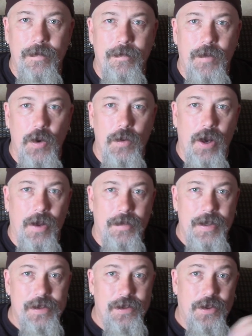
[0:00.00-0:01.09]
vote on
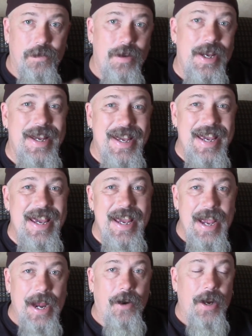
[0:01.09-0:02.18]
these 3
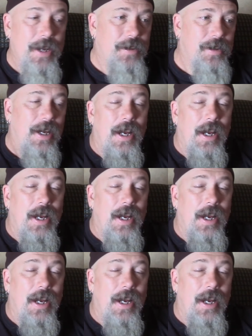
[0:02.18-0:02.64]
key areas.